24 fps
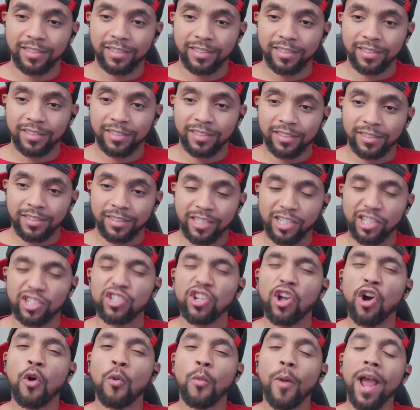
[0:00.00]
There's no
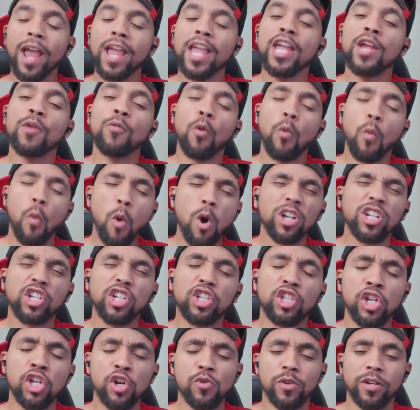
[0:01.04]
way he will want to
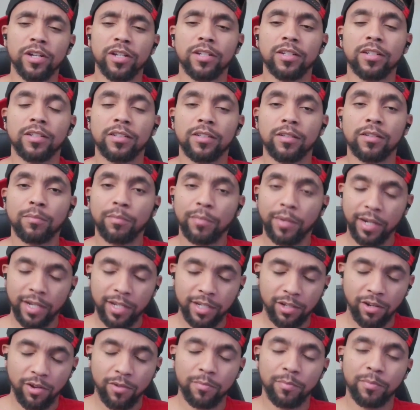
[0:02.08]
do it. But he's
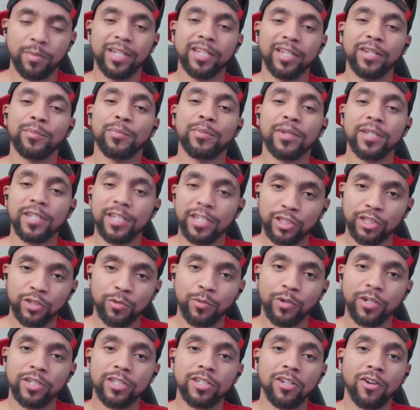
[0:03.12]
going to be in a position where he's
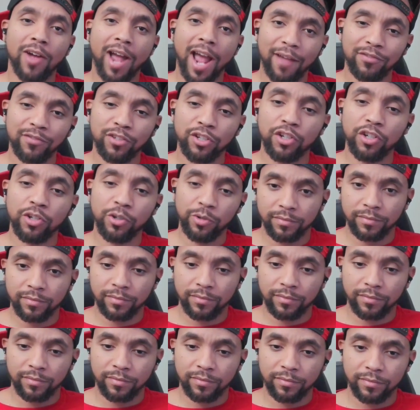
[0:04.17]
going to have to do it.
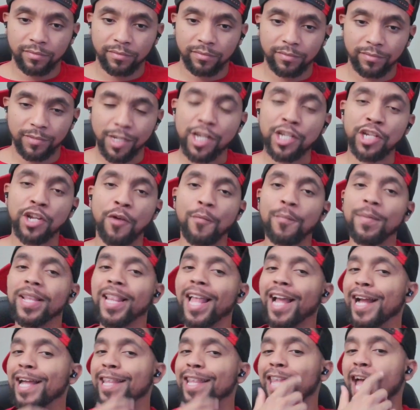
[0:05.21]
It's going to be like a
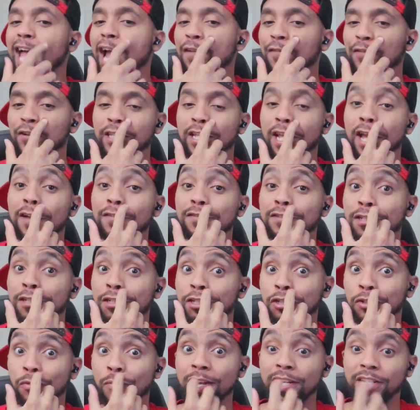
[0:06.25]
life or death
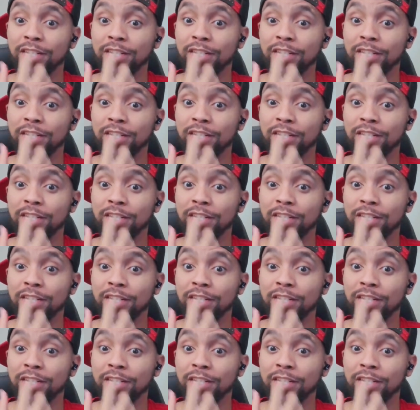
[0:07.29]
situation.